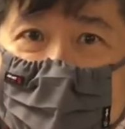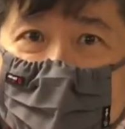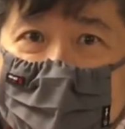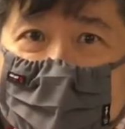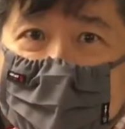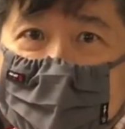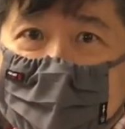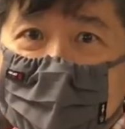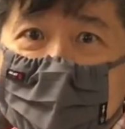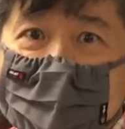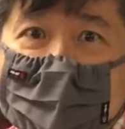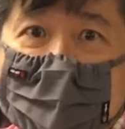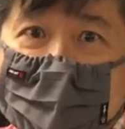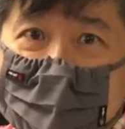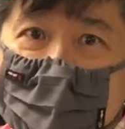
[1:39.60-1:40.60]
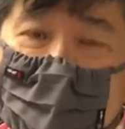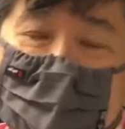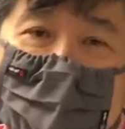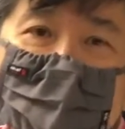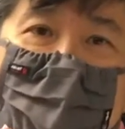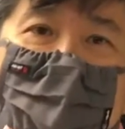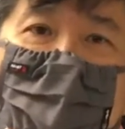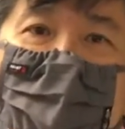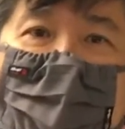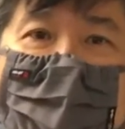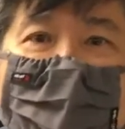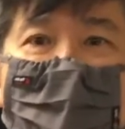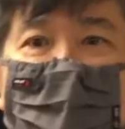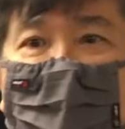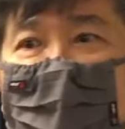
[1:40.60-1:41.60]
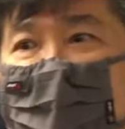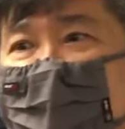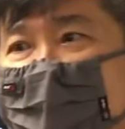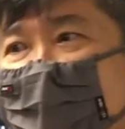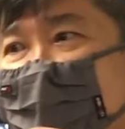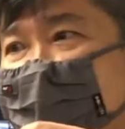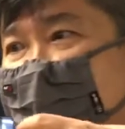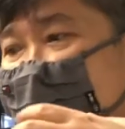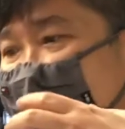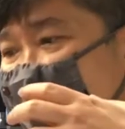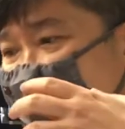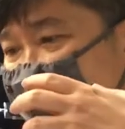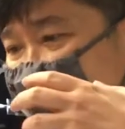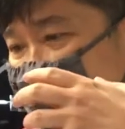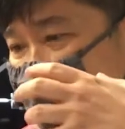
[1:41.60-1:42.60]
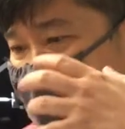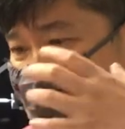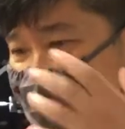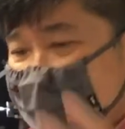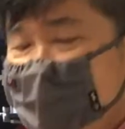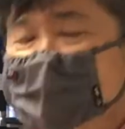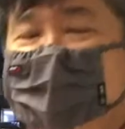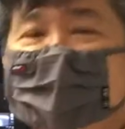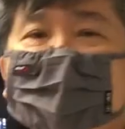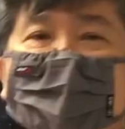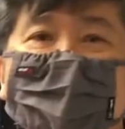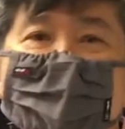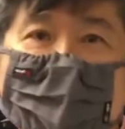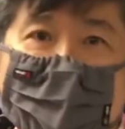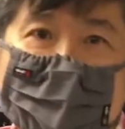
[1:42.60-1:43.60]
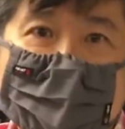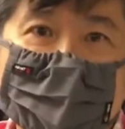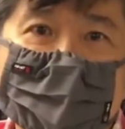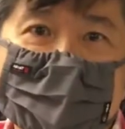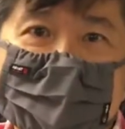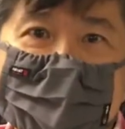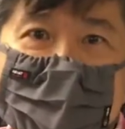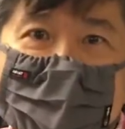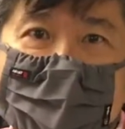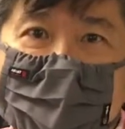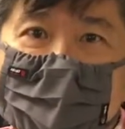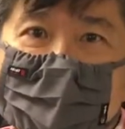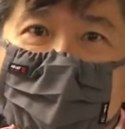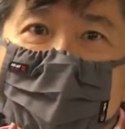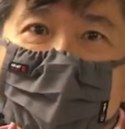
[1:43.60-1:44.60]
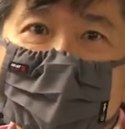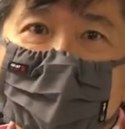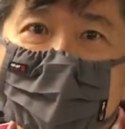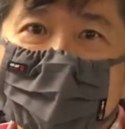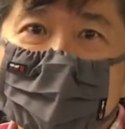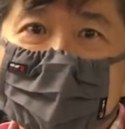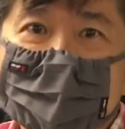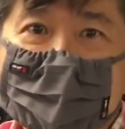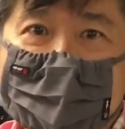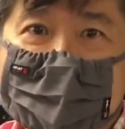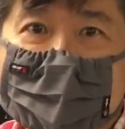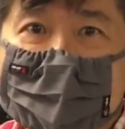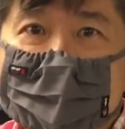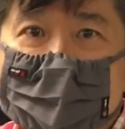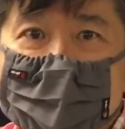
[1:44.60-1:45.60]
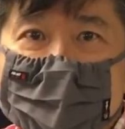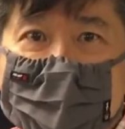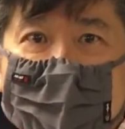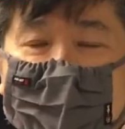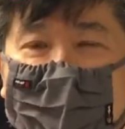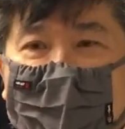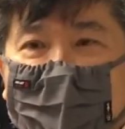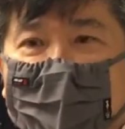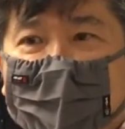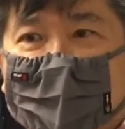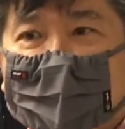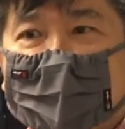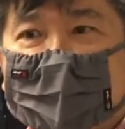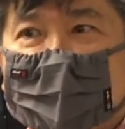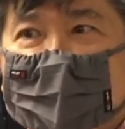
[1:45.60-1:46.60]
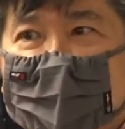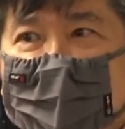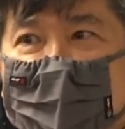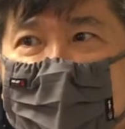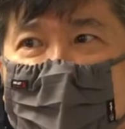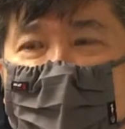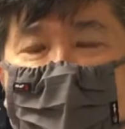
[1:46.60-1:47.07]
it would be the molecule or the arrangement of atoms in the crystal that would be doing this. Or, in other